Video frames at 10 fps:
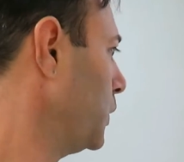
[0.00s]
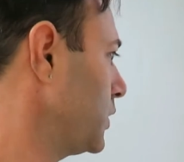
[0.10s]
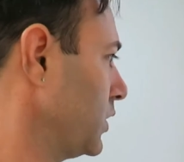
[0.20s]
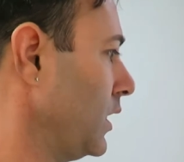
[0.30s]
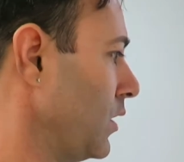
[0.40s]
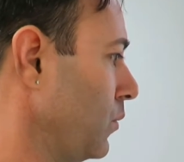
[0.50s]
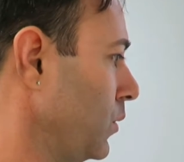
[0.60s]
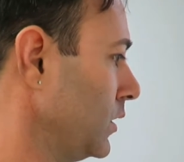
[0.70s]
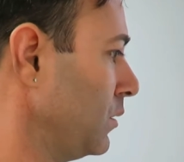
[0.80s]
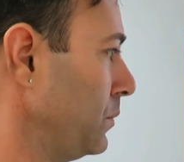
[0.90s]
which another
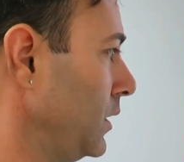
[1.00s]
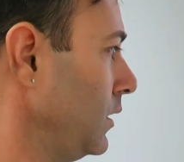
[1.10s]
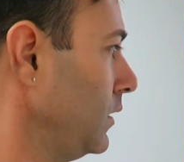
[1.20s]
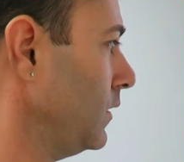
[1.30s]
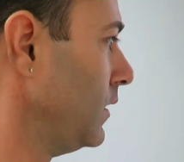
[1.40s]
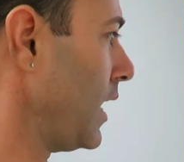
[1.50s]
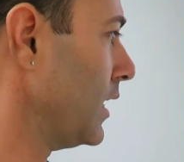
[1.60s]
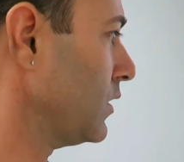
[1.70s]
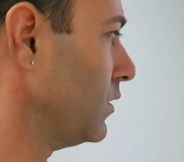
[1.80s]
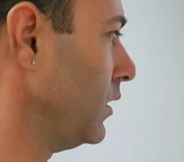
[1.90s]
one could be
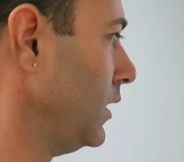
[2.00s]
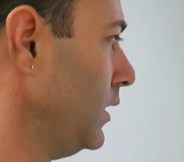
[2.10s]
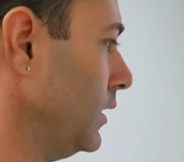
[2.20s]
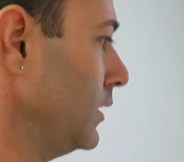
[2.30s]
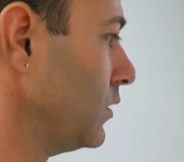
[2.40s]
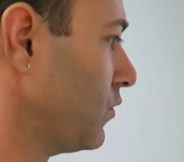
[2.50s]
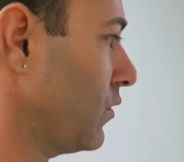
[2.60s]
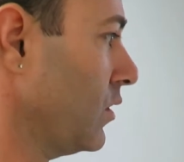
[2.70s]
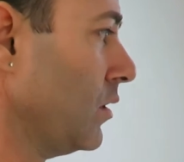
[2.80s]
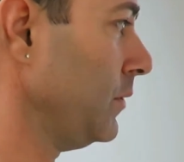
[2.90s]
actually in this
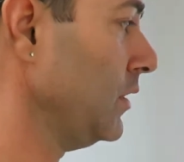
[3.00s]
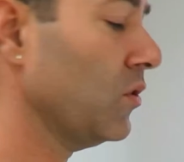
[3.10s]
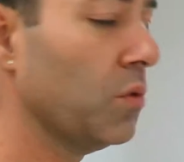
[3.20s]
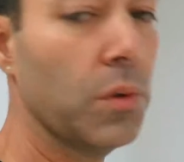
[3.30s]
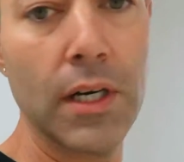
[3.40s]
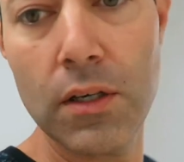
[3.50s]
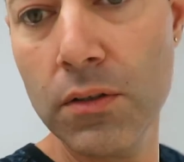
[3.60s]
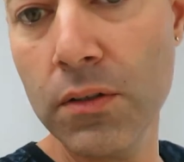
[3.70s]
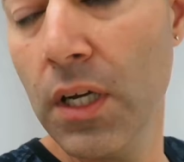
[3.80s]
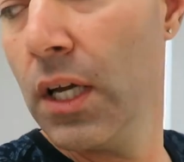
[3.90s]
room as
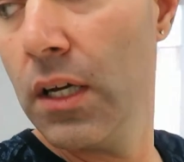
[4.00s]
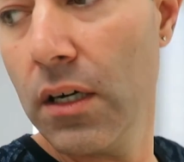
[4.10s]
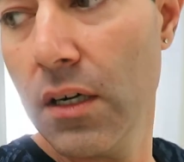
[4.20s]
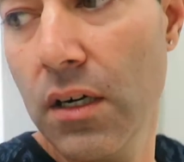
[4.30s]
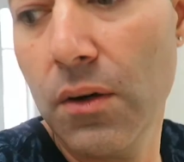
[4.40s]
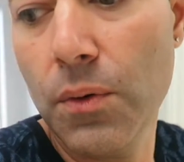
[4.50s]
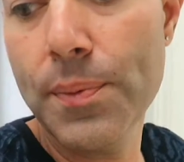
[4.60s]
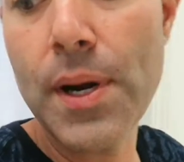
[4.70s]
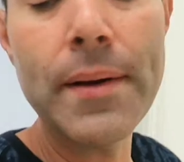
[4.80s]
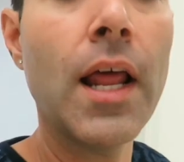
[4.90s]
well.
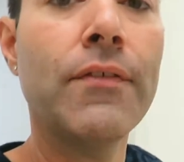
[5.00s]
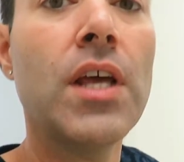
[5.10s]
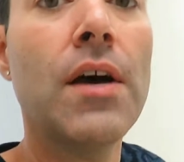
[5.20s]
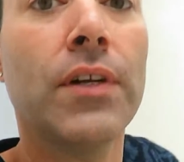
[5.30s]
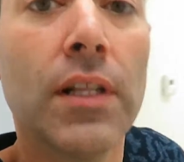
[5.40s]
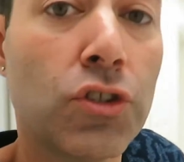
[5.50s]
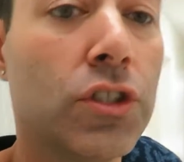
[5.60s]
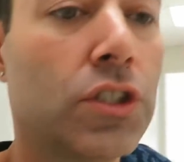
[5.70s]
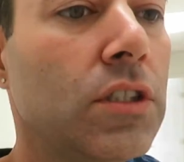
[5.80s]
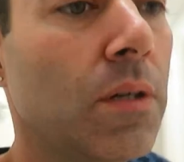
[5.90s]
We're probably going to have an
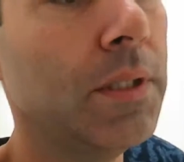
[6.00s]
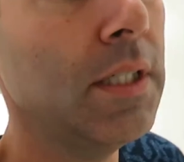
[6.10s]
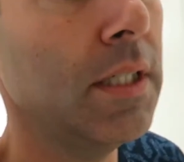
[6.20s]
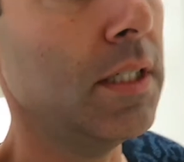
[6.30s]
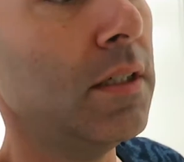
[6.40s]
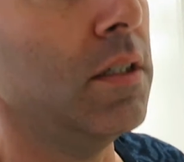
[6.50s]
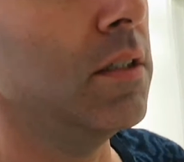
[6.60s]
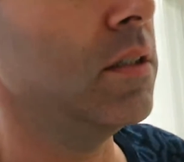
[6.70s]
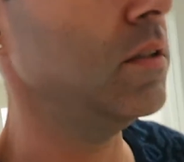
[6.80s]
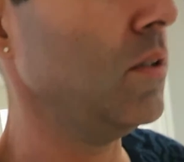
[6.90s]
electrician come in here,
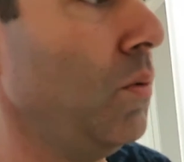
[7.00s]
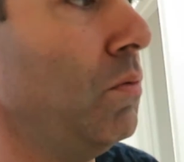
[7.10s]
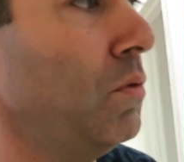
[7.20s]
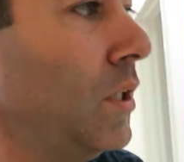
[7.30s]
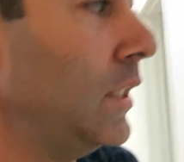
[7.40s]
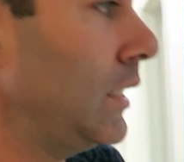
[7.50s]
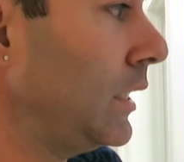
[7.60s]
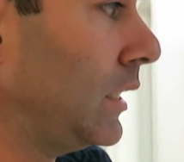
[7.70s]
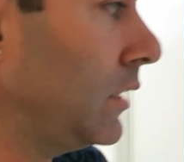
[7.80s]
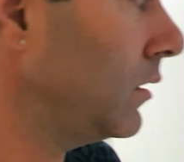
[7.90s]
because we really
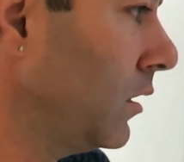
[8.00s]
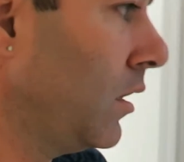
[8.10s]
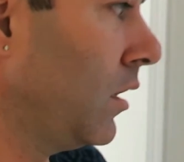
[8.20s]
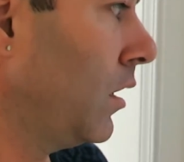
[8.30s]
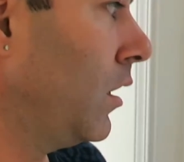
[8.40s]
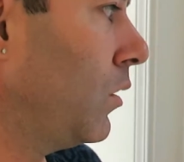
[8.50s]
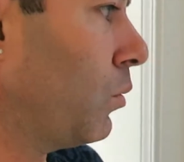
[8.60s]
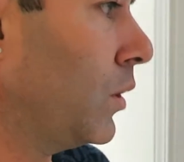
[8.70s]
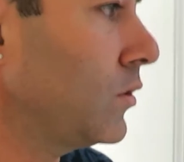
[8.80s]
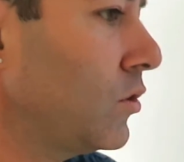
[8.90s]
need
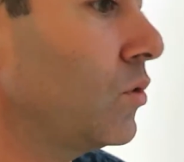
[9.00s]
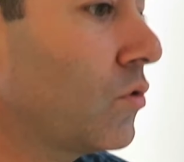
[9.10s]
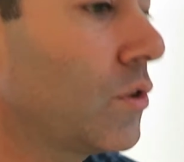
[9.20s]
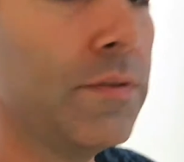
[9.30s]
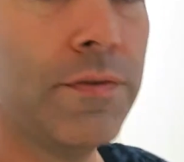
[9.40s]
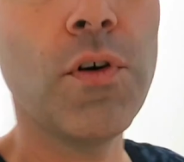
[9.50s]
1, 2, 3,